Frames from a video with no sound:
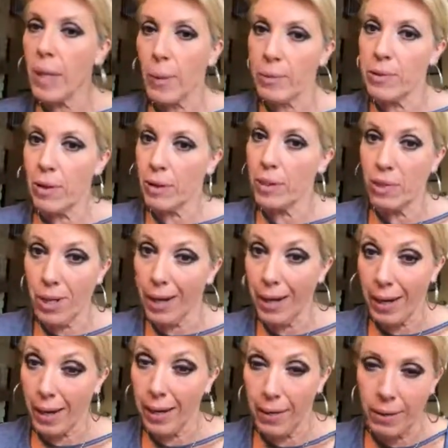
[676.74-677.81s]
I was already
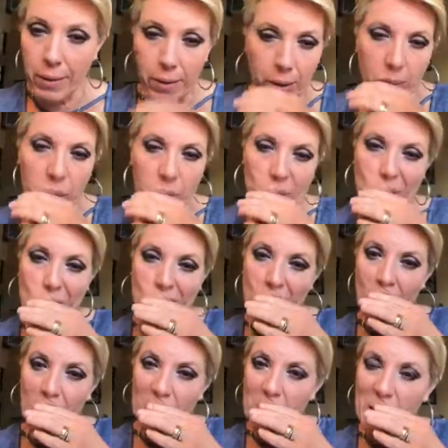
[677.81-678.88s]
shaking it earlier, so I don't
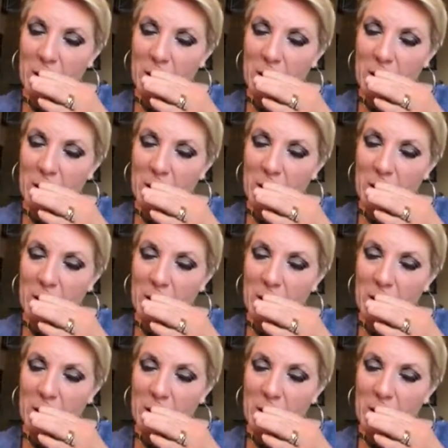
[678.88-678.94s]
have to.